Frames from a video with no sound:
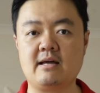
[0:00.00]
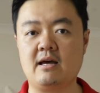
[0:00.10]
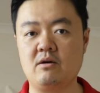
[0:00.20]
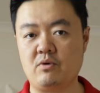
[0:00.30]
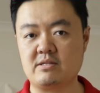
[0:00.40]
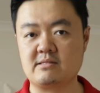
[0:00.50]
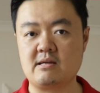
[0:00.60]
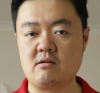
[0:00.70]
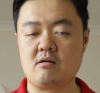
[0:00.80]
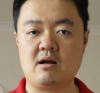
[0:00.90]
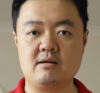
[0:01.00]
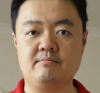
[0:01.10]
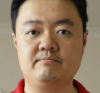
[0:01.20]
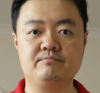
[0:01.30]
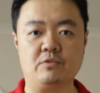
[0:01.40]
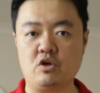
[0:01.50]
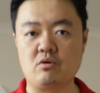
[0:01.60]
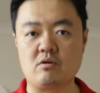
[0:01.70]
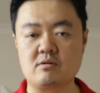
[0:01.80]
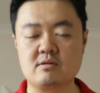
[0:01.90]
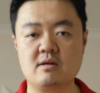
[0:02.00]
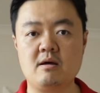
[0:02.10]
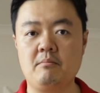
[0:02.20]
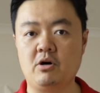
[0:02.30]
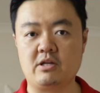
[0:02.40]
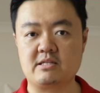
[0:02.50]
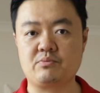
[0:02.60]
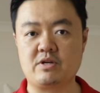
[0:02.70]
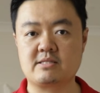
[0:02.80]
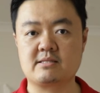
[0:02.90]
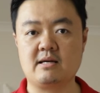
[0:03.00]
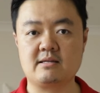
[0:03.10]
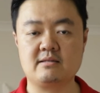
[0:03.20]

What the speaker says: and with their newer bodies with